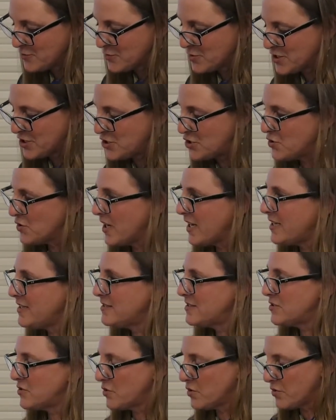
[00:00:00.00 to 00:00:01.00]

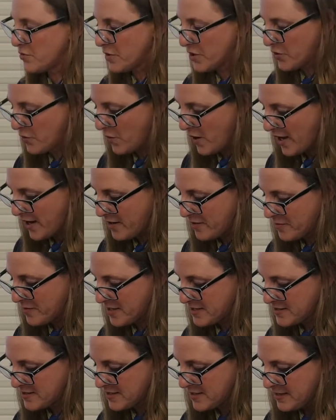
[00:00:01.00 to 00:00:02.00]
restraints, or
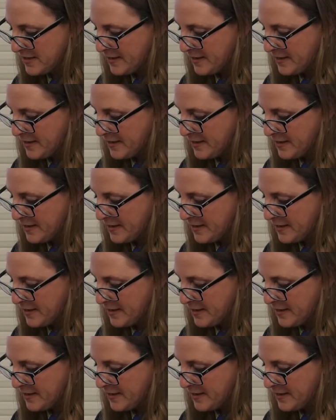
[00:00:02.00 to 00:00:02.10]
requirements,